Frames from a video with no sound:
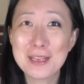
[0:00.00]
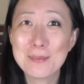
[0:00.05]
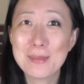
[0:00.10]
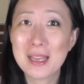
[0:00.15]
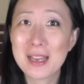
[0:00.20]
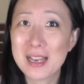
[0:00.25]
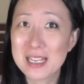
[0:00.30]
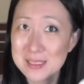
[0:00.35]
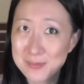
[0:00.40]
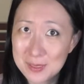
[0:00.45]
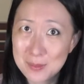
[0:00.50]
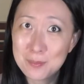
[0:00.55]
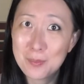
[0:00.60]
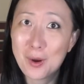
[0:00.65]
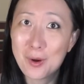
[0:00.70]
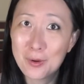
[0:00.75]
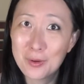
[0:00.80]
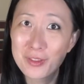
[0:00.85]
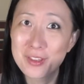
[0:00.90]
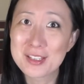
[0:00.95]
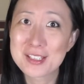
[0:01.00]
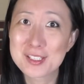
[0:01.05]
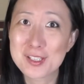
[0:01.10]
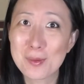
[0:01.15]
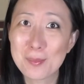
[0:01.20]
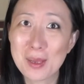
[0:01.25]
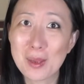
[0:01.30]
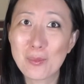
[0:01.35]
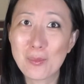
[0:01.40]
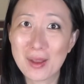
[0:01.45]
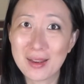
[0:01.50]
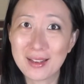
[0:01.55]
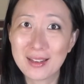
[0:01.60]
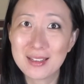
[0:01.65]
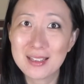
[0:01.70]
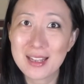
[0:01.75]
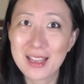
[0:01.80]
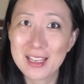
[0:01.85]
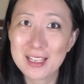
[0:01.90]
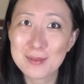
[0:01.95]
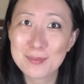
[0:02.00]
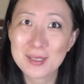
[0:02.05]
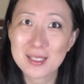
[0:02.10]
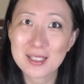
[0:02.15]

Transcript: let my husband borrow this on my wedding day